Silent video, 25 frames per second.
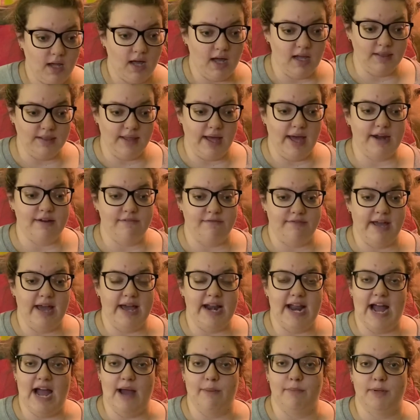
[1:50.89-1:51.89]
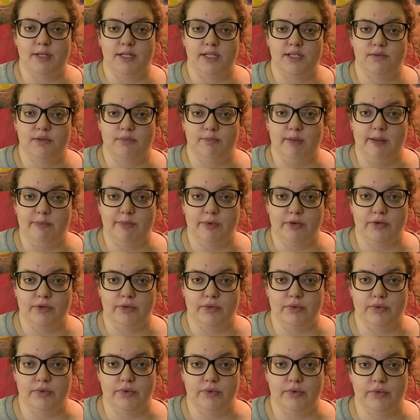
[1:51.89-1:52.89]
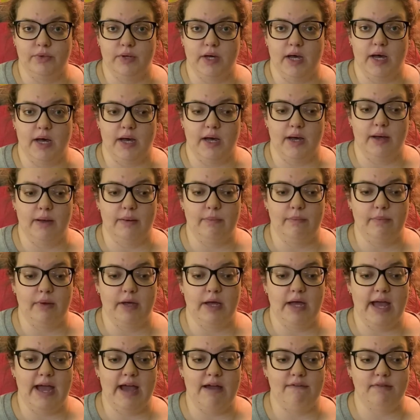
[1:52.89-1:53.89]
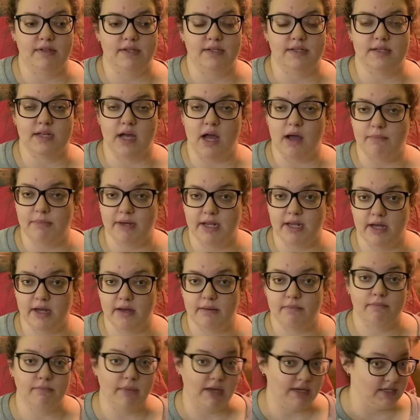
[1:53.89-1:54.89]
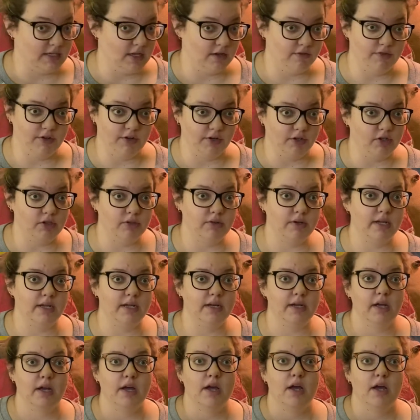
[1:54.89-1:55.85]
A lot of that happens with people who have insomnia, myself included,